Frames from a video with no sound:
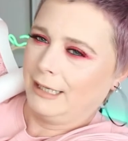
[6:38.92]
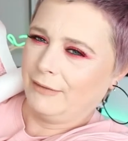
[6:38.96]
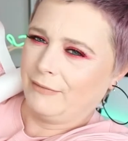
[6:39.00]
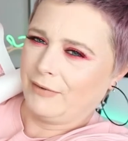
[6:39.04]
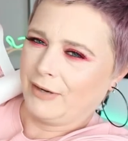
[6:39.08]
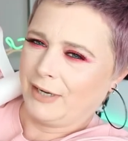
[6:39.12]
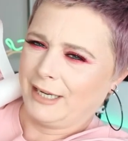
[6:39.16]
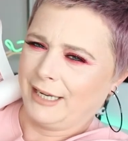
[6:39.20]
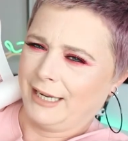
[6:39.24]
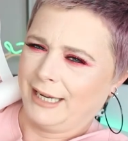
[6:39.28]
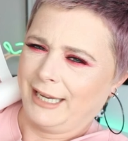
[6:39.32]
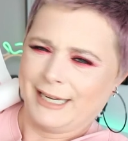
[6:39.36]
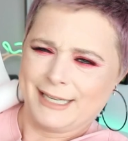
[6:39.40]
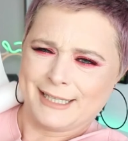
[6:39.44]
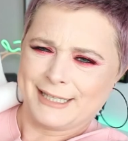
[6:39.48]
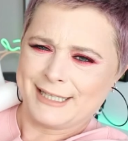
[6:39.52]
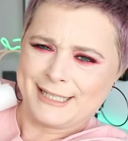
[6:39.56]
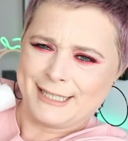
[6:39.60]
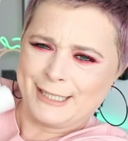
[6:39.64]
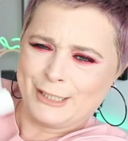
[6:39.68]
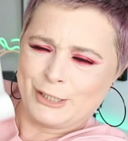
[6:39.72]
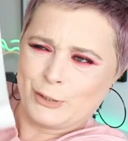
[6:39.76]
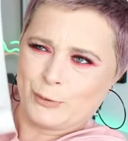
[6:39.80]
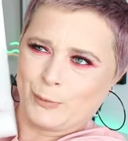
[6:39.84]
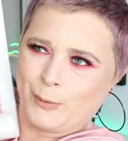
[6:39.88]
if I could get it
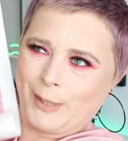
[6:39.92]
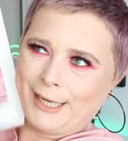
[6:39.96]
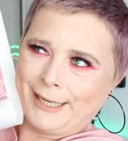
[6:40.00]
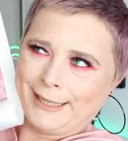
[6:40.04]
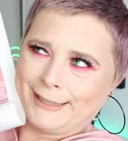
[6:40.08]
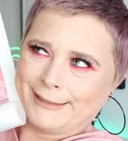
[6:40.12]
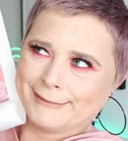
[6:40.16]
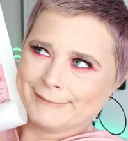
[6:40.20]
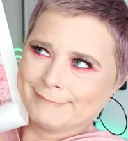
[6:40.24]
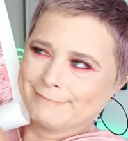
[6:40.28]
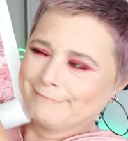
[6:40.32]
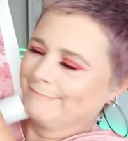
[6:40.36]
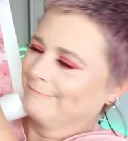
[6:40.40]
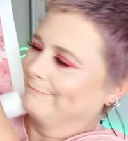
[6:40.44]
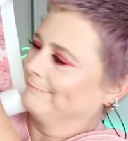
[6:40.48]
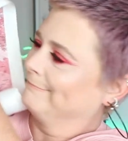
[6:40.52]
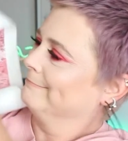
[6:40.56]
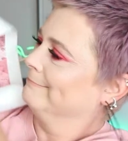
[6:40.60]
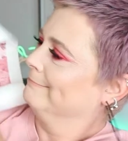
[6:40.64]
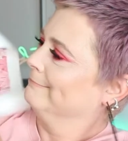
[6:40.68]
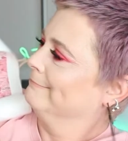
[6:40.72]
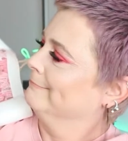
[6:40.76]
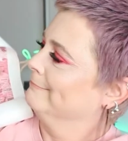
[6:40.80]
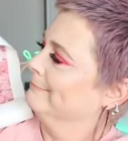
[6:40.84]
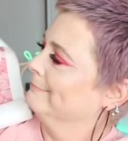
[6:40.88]
situated.
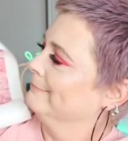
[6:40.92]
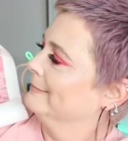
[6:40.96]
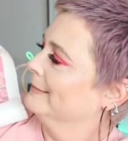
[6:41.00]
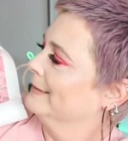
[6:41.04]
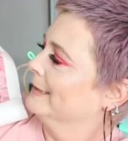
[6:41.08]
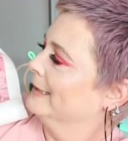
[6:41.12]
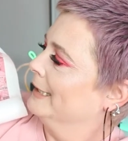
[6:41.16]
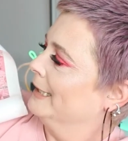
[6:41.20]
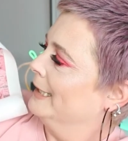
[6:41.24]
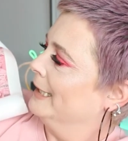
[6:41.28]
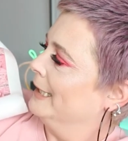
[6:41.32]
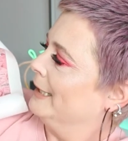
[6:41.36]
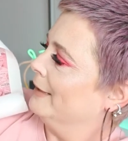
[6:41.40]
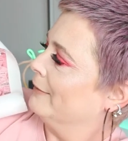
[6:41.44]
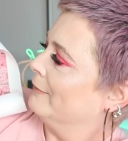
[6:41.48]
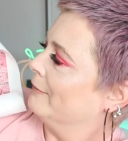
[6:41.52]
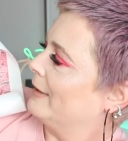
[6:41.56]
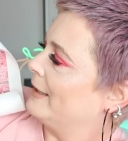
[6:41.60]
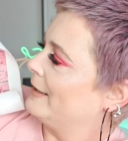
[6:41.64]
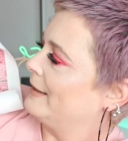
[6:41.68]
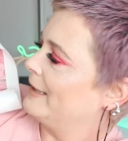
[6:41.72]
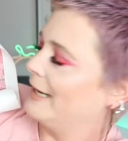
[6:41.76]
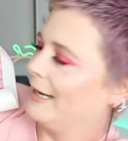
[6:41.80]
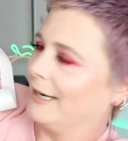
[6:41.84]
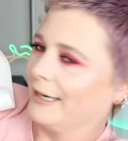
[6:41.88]

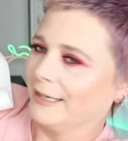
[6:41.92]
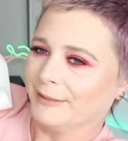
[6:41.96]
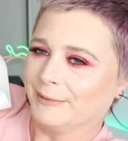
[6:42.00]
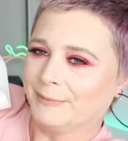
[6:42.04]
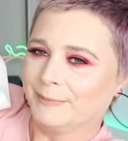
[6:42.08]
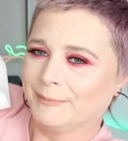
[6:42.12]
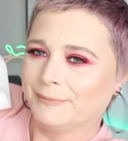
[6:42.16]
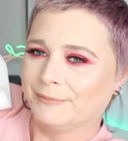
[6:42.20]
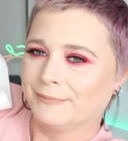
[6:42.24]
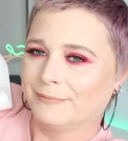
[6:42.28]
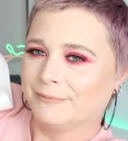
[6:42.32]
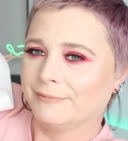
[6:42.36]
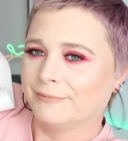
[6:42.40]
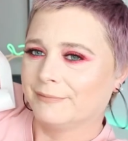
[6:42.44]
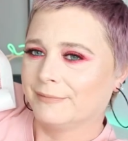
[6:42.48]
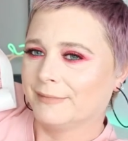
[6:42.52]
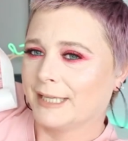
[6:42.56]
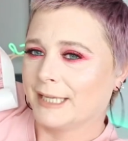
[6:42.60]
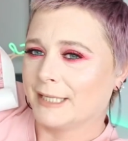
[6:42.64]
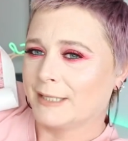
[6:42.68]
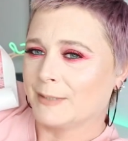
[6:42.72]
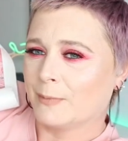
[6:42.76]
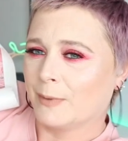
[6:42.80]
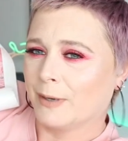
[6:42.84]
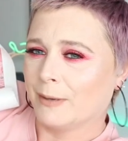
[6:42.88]
Right there.
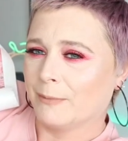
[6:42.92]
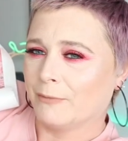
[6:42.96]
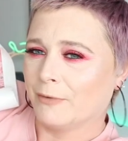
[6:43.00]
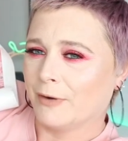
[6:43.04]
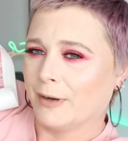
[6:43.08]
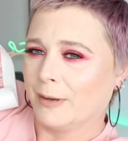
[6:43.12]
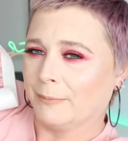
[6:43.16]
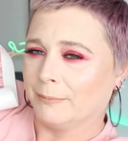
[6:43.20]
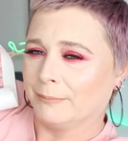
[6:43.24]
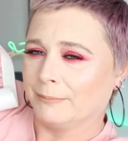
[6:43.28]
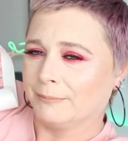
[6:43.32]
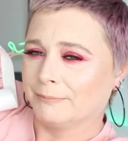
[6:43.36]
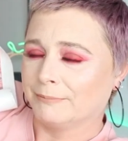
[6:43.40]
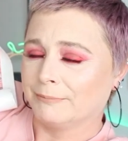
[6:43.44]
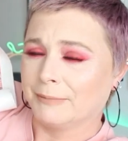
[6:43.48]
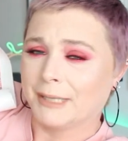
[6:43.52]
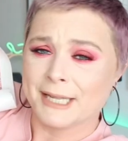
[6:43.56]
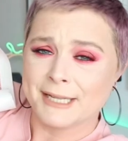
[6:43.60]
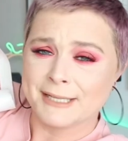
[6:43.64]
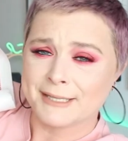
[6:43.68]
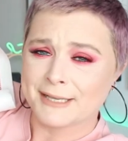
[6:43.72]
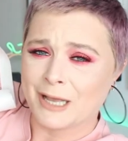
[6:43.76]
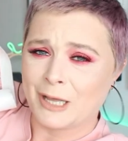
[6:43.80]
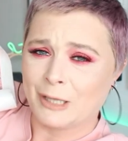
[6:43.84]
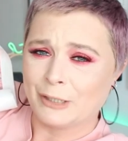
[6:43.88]
That's where I'm from.
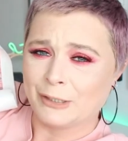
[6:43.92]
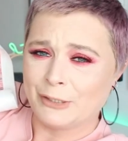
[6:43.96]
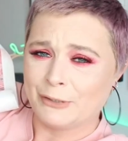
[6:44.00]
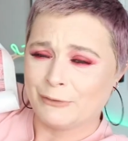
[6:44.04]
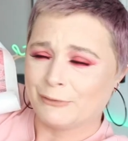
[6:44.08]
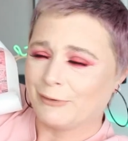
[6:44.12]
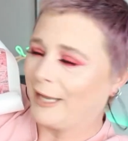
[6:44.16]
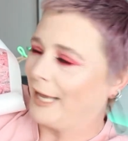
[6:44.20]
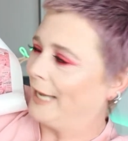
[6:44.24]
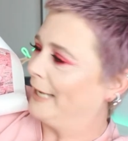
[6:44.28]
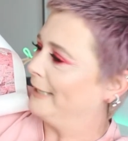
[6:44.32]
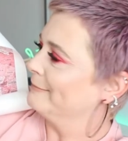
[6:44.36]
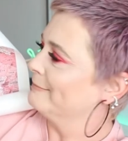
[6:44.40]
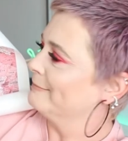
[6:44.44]
Place called Newfoundland.